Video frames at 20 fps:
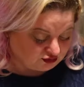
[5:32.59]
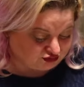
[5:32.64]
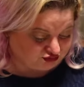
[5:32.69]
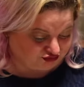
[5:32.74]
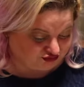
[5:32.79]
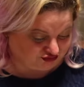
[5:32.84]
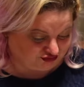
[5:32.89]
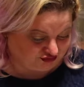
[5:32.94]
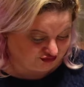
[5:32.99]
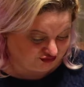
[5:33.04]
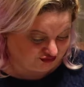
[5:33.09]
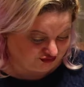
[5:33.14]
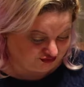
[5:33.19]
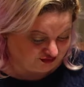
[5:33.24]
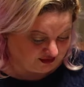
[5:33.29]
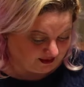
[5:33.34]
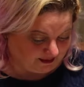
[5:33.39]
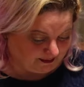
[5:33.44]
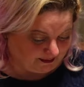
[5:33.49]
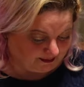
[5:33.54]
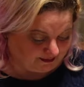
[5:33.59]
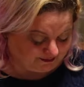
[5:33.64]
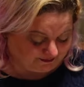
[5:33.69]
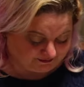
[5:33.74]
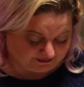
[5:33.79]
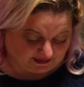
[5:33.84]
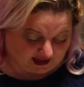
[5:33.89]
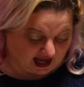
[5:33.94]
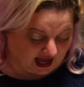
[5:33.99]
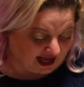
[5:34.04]

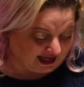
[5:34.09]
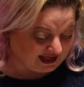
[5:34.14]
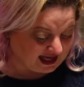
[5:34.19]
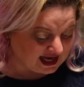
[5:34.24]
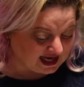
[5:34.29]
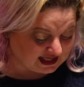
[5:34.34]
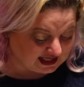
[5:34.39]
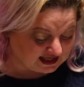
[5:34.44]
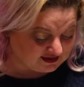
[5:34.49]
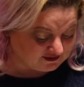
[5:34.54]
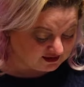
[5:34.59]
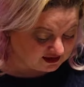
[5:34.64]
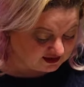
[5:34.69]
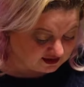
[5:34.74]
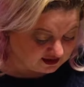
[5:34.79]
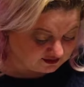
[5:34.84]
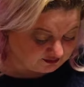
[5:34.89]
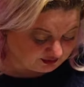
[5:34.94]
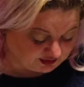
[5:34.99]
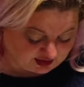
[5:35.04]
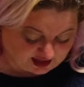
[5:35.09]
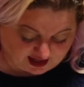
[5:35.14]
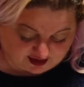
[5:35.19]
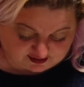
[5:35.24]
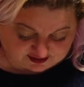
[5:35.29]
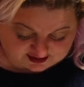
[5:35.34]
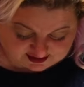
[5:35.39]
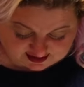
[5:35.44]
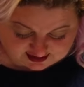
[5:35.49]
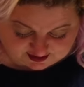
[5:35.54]
I can't even
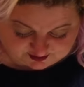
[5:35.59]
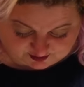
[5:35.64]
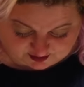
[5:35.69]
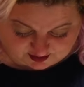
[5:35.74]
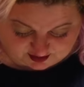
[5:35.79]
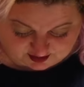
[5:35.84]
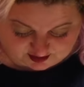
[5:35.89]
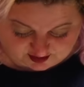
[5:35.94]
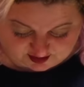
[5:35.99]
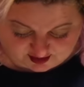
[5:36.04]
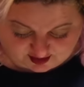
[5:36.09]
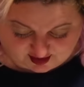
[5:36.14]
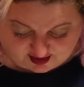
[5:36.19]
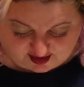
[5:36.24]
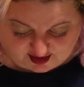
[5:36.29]
pronounce this word,